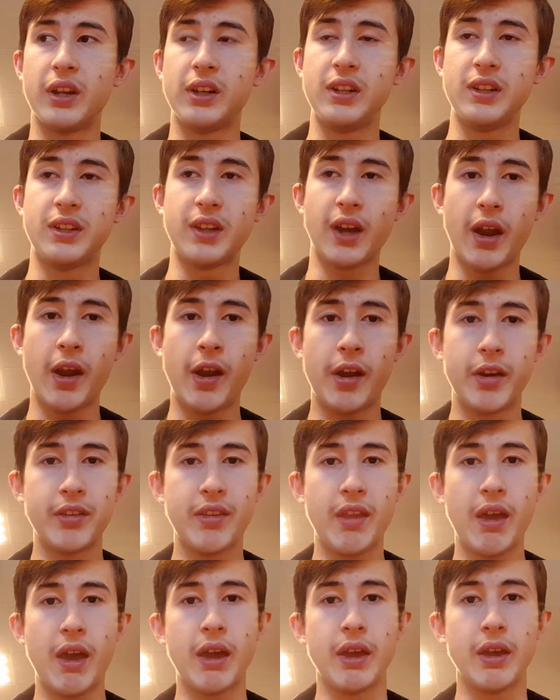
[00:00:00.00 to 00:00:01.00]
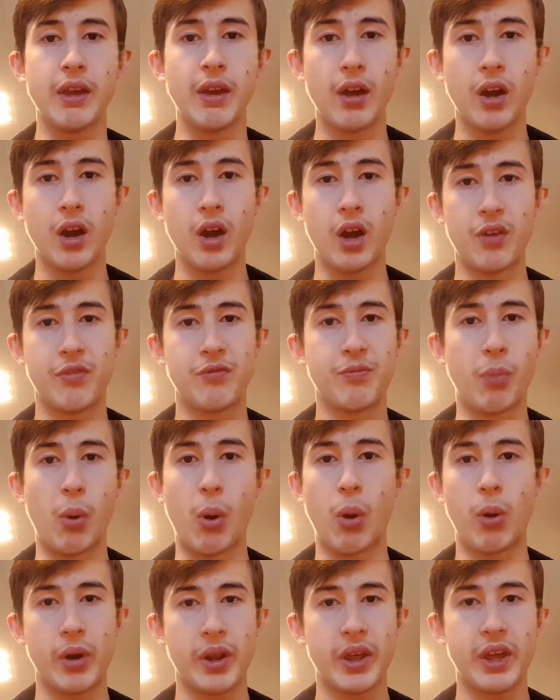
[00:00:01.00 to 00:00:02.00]
an entire day of
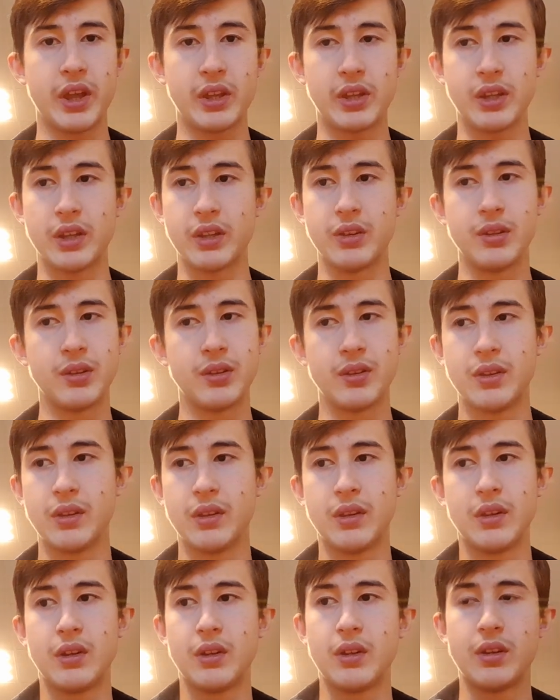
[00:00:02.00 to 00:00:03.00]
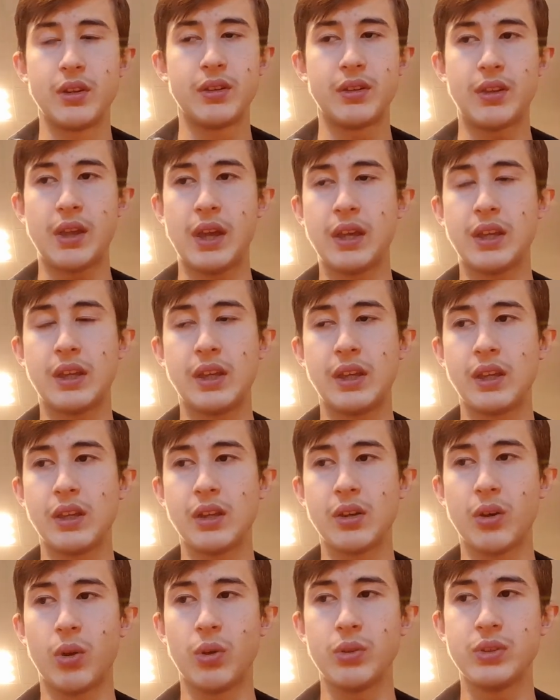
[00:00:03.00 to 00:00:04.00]
partying and
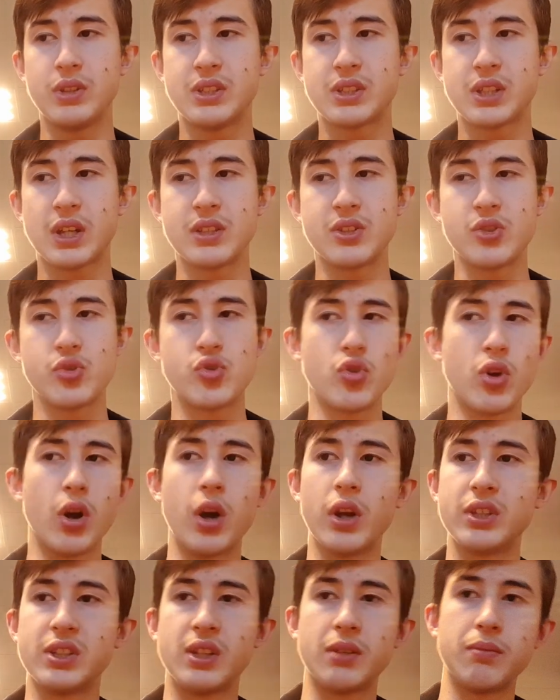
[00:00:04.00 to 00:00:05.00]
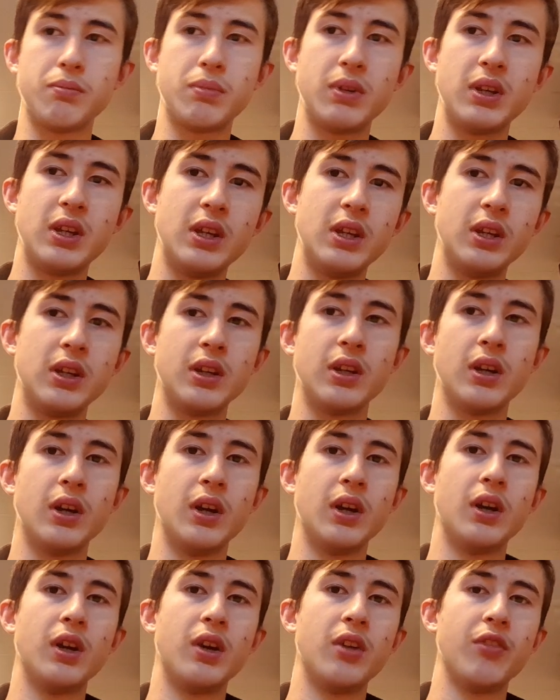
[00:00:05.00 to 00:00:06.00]
taking all these kinds of drugs and being
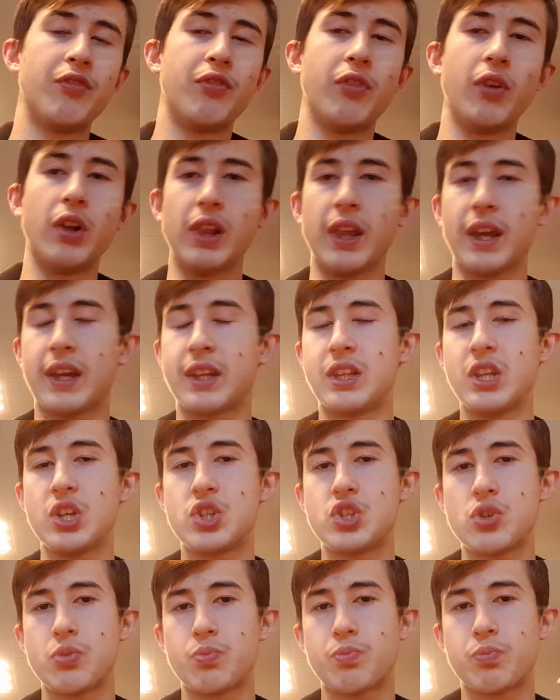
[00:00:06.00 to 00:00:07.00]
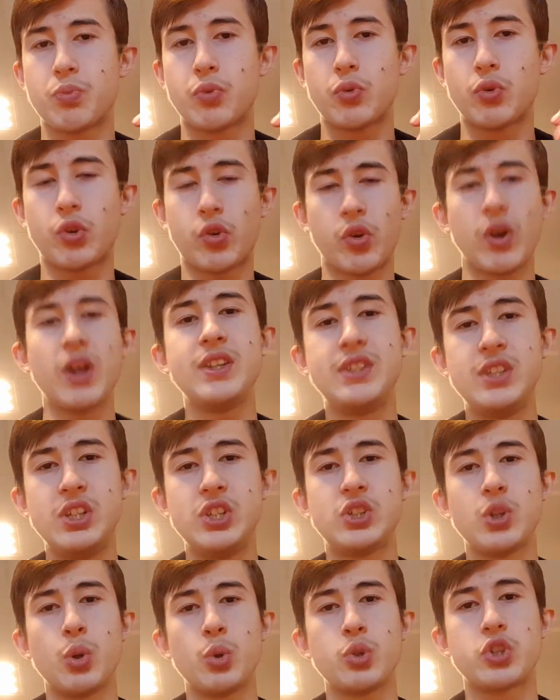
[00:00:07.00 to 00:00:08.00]
like this crazy
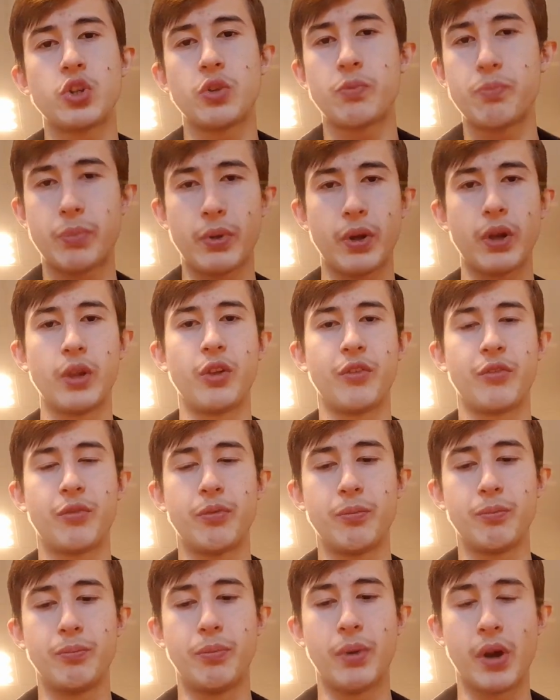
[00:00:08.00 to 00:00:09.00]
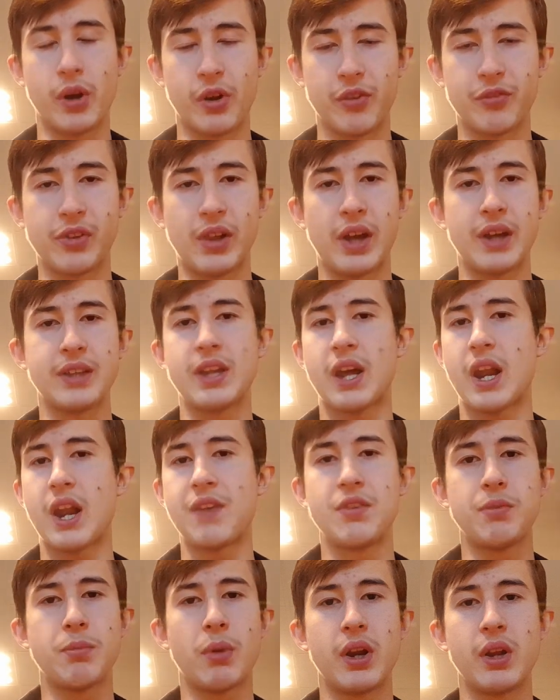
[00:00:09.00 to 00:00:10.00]
social butterfly that
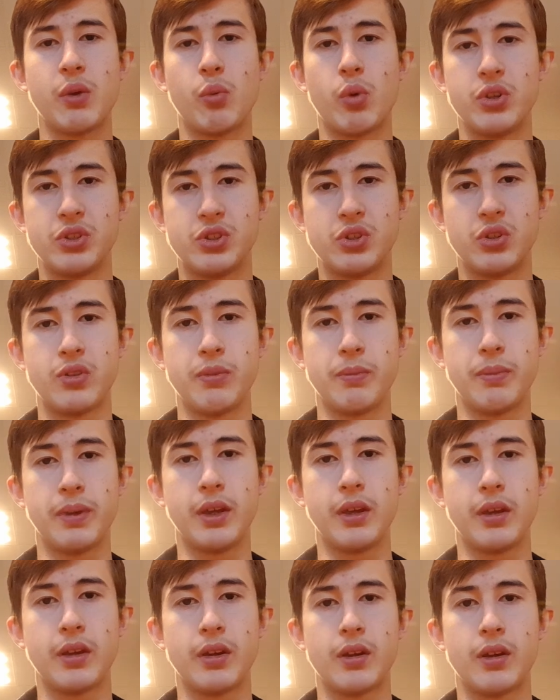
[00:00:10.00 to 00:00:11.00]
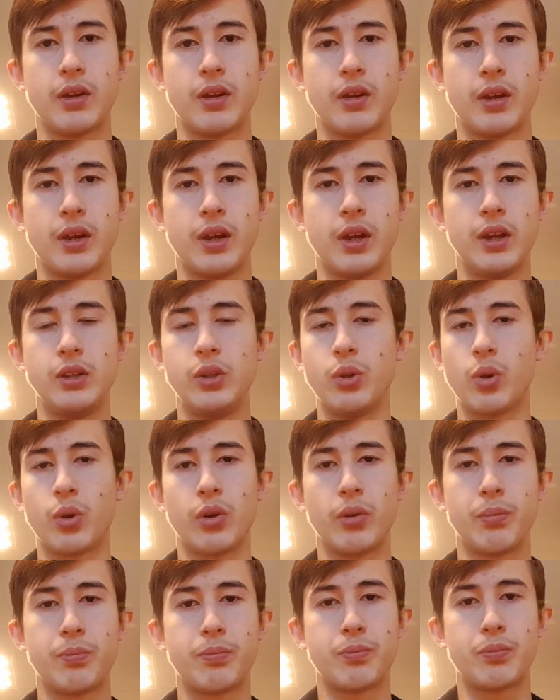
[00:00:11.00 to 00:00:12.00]
everybody wants you to be in
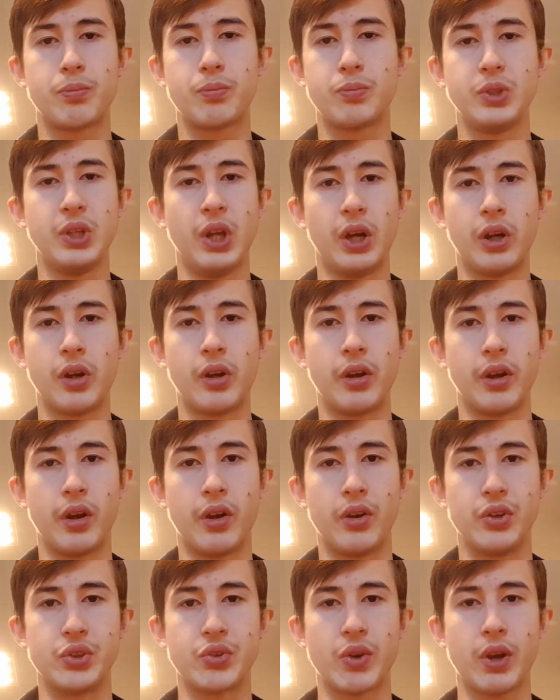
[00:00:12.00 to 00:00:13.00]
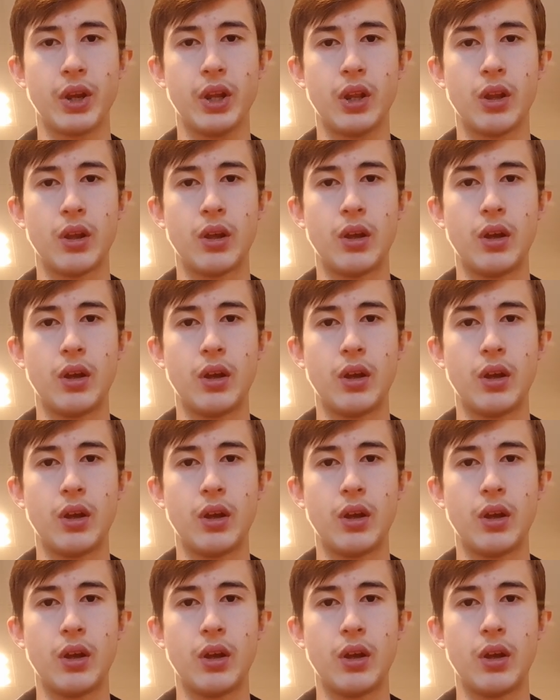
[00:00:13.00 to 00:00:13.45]
your younger years, right?